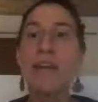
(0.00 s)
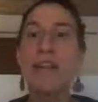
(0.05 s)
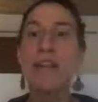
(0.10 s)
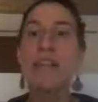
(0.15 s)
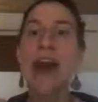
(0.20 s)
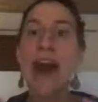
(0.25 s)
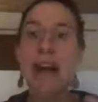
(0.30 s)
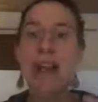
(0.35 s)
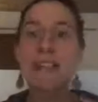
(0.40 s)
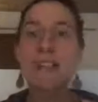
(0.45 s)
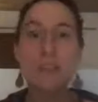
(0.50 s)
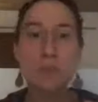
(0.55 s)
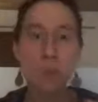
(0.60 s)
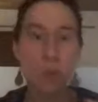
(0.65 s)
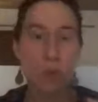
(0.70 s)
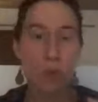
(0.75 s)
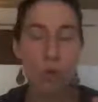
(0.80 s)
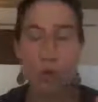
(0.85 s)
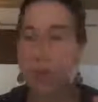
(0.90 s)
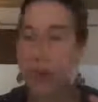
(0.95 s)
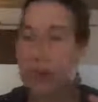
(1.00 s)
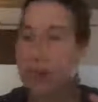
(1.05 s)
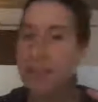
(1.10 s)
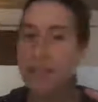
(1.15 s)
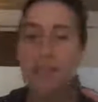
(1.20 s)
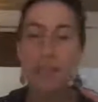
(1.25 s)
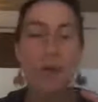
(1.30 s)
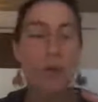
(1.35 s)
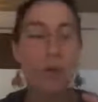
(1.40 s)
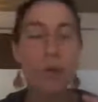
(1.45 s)

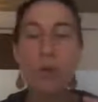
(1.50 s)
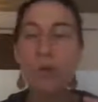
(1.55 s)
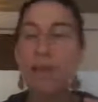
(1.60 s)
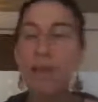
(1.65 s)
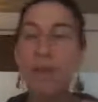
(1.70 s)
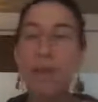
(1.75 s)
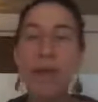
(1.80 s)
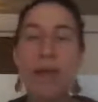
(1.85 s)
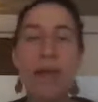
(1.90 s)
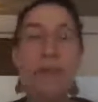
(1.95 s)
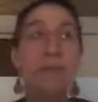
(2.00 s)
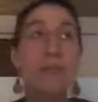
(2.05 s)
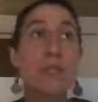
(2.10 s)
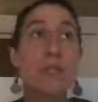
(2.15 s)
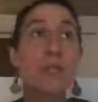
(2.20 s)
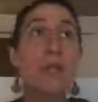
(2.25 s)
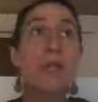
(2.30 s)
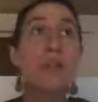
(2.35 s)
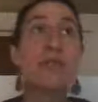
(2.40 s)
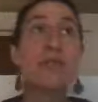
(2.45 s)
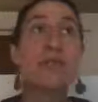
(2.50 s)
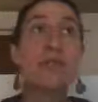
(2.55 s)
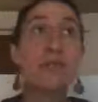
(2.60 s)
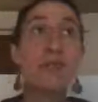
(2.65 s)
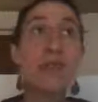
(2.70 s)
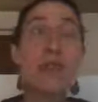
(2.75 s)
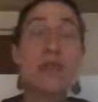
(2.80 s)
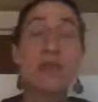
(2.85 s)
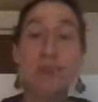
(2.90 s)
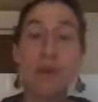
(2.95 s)
That is the only way in
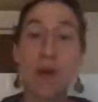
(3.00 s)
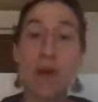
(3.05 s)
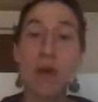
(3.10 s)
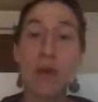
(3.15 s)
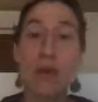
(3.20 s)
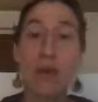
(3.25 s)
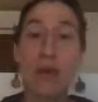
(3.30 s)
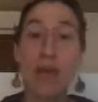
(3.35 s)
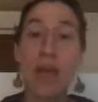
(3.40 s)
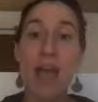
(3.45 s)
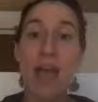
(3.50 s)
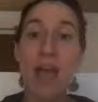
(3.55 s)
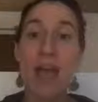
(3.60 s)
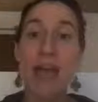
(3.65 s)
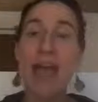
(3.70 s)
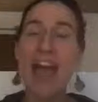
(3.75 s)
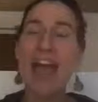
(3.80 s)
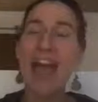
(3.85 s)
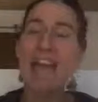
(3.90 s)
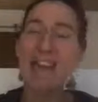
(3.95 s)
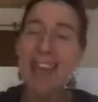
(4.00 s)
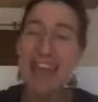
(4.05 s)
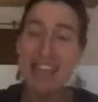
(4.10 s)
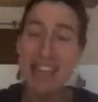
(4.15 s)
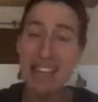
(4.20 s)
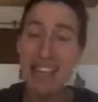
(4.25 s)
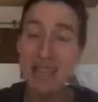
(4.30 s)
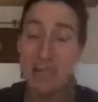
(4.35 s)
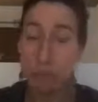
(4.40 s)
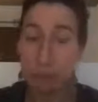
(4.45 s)
which we can feel not
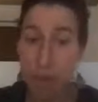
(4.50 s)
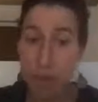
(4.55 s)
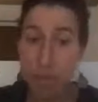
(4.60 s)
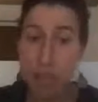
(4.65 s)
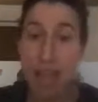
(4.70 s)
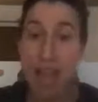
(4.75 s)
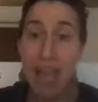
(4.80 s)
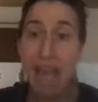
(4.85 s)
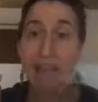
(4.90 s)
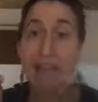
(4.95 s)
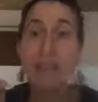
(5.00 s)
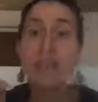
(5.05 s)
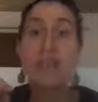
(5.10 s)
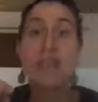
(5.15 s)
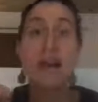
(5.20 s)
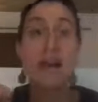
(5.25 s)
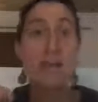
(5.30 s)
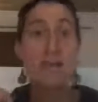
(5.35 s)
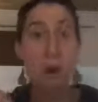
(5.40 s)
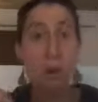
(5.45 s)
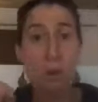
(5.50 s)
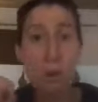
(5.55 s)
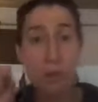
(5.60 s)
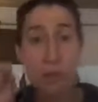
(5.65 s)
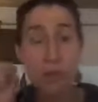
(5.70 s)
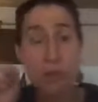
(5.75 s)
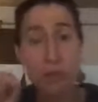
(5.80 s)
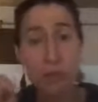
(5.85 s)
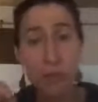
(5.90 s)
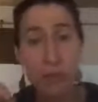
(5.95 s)
okay. And then if we can
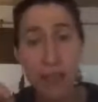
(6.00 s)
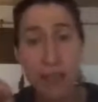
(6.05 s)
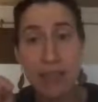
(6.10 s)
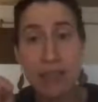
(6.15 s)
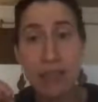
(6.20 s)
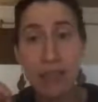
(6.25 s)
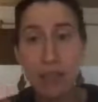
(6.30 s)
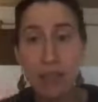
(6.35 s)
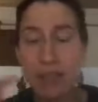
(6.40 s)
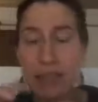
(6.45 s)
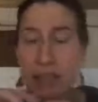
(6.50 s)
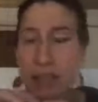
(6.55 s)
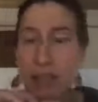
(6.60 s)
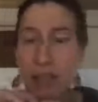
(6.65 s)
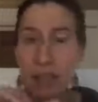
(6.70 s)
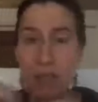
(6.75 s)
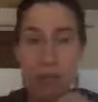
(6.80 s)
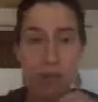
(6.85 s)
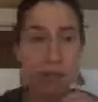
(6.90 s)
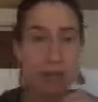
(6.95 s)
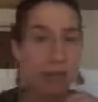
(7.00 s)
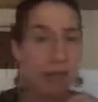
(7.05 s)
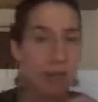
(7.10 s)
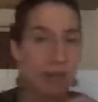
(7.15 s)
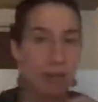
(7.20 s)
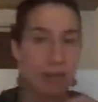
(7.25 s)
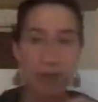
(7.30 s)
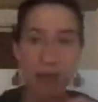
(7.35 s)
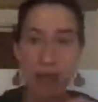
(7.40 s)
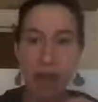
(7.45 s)
in that moment directly
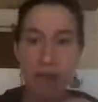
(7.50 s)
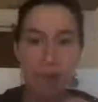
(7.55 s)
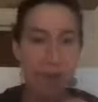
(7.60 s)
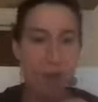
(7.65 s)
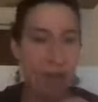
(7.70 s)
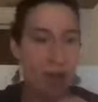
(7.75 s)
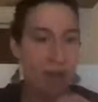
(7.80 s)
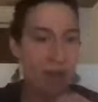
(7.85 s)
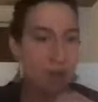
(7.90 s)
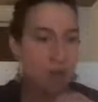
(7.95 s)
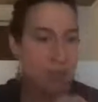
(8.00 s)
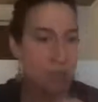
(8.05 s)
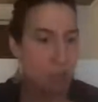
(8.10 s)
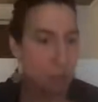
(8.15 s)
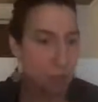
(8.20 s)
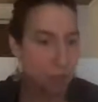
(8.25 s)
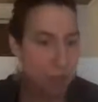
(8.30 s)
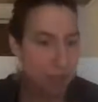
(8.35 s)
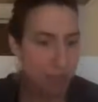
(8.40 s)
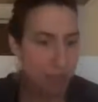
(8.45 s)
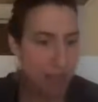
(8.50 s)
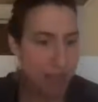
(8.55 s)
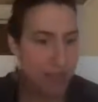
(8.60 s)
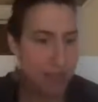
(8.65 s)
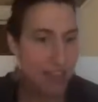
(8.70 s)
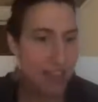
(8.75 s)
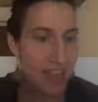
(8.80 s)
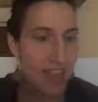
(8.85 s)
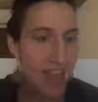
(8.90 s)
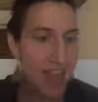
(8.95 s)
realize, oh my God, I've
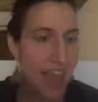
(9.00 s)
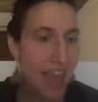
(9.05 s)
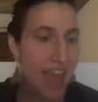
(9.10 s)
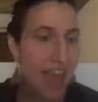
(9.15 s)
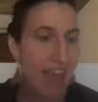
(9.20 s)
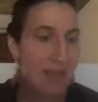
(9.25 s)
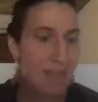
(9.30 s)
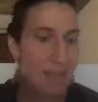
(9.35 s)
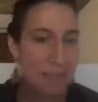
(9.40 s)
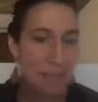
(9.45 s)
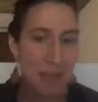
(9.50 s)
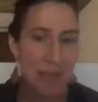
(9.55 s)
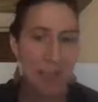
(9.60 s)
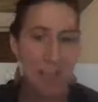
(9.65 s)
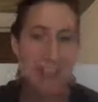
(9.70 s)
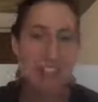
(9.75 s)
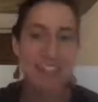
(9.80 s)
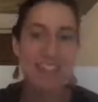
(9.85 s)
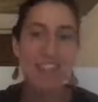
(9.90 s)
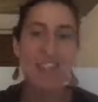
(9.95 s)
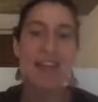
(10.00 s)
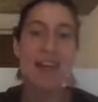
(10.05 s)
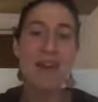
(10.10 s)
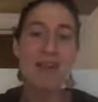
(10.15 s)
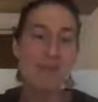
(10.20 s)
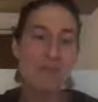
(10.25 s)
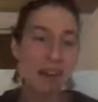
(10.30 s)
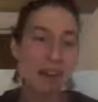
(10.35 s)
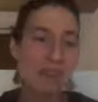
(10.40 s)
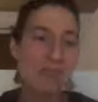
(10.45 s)
externalized and
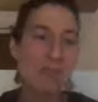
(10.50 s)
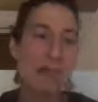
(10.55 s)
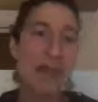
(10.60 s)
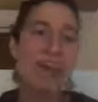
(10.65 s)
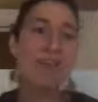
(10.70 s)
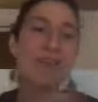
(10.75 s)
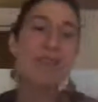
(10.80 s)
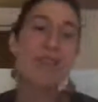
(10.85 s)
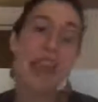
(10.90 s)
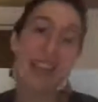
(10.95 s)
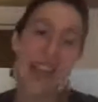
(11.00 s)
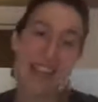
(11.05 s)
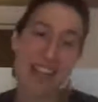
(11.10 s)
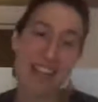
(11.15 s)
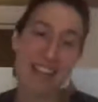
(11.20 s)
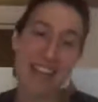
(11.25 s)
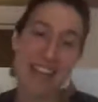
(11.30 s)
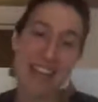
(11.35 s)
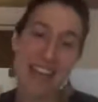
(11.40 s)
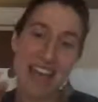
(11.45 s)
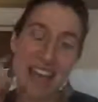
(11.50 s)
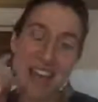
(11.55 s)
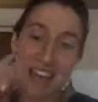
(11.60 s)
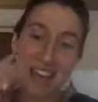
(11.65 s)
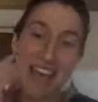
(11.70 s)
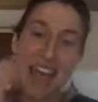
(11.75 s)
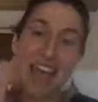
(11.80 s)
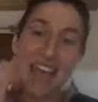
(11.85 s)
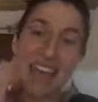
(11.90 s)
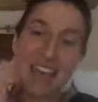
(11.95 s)
based my value. Yeah,
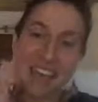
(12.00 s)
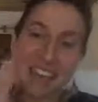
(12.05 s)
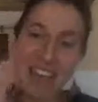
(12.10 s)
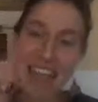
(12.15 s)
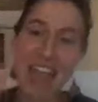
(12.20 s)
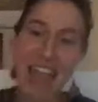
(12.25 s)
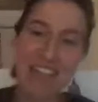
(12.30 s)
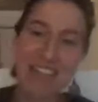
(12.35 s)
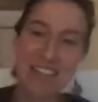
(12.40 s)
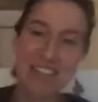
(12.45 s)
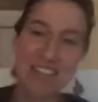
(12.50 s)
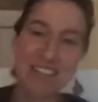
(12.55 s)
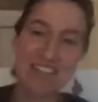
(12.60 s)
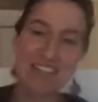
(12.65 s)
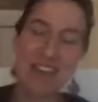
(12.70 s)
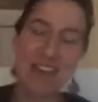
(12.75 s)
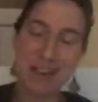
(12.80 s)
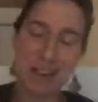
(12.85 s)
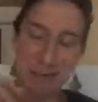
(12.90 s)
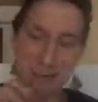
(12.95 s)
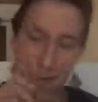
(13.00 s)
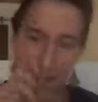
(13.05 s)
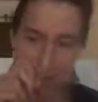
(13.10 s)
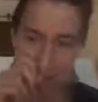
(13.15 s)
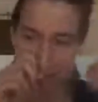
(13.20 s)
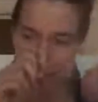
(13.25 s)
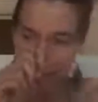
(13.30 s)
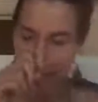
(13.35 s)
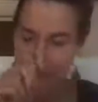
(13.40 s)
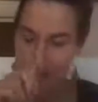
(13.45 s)
Ellen, that hand on the
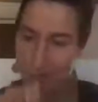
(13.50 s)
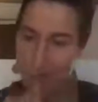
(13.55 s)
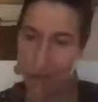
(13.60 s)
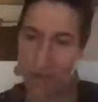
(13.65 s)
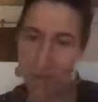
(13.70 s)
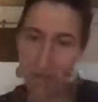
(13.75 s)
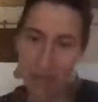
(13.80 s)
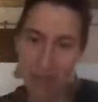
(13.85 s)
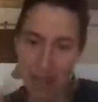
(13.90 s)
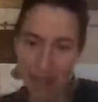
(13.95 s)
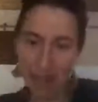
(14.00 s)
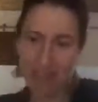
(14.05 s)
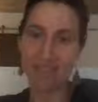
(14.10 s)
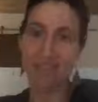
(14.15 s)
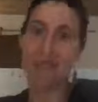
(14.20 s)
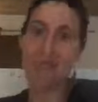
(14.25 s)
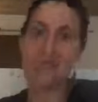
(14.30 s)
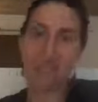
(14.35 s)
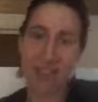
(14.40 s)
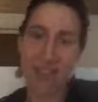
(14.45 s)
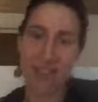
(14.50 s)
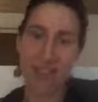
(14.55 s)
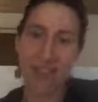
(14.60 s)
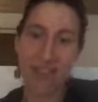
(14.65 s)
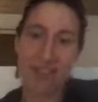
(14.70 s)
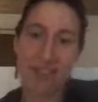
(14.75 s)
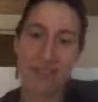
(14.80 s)
dial comes directly from my